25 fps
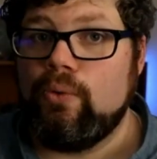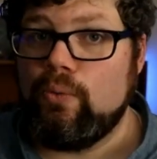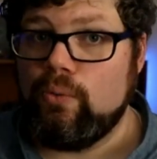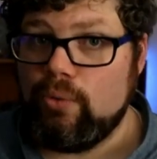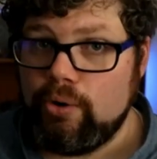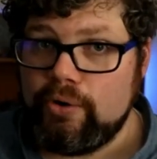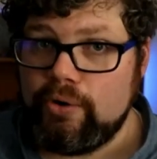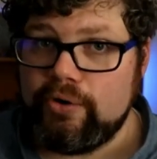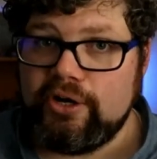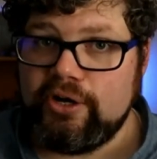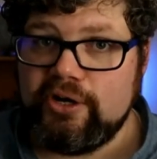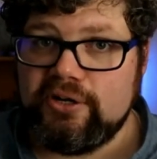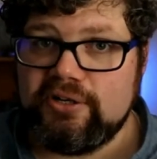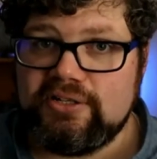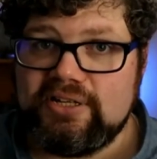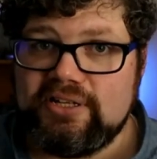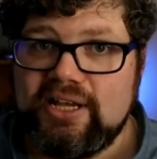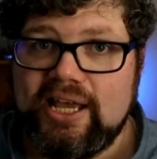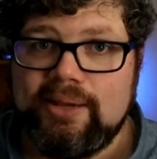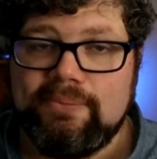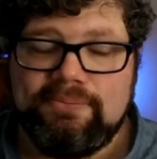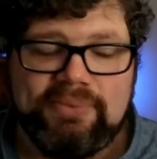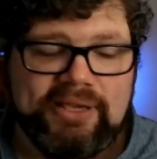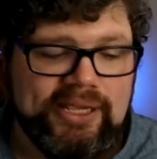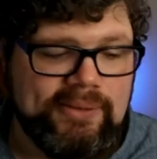warrior
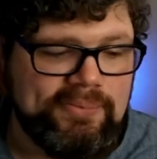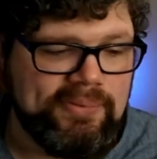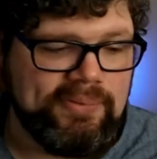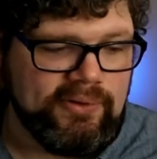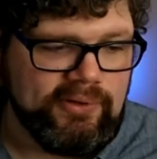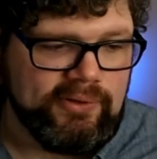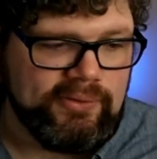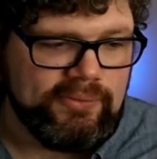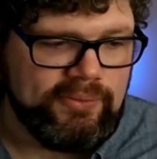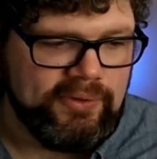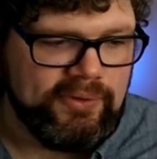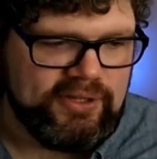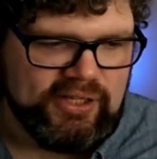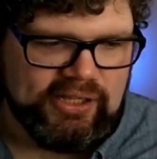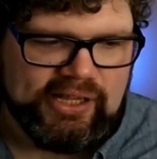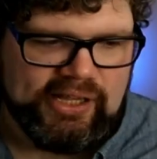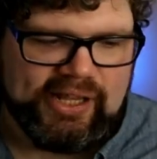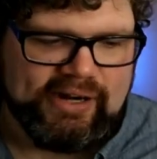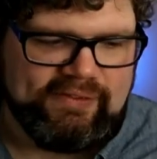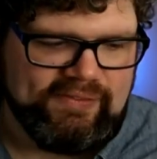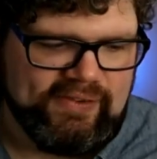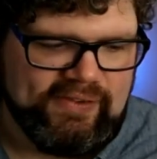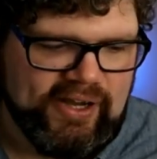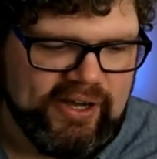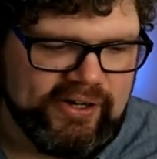type people with a
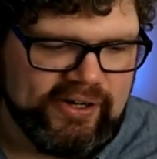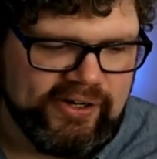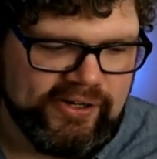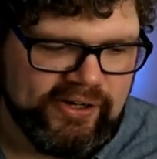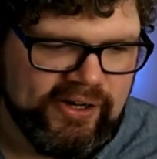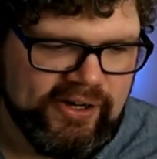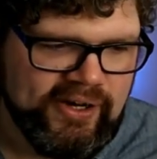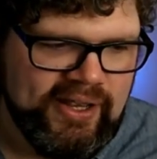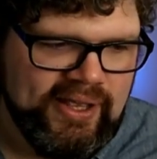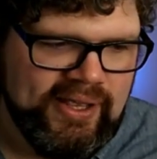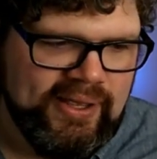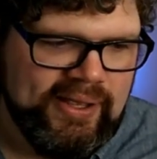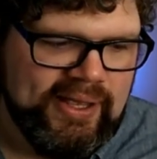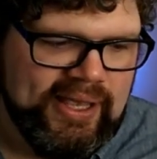lot of honor,